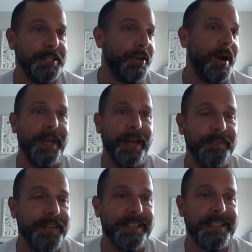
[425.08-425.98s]
could drop me
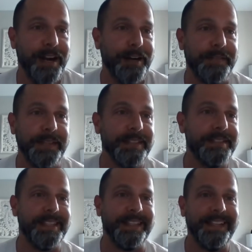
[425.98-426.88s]
off at the soccer
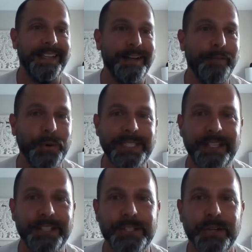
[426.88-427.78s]
fields, and
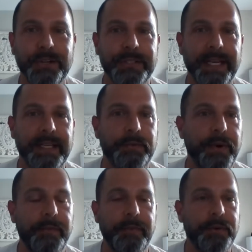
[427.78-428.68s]
14 years old, I could
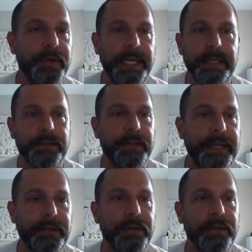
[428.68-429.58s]
referee little
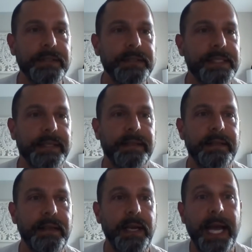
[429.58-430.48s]
eight year olds and
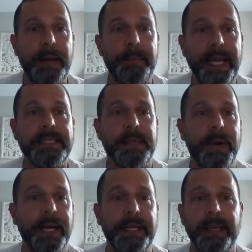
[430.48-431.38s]
and make some
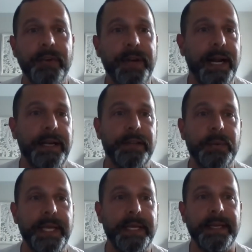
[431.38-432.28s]
money every night of the
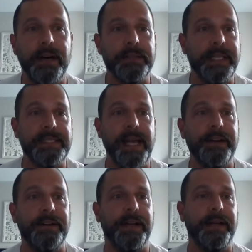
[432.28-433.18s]
week and all day
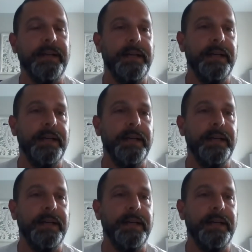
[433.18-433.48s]
Saturday.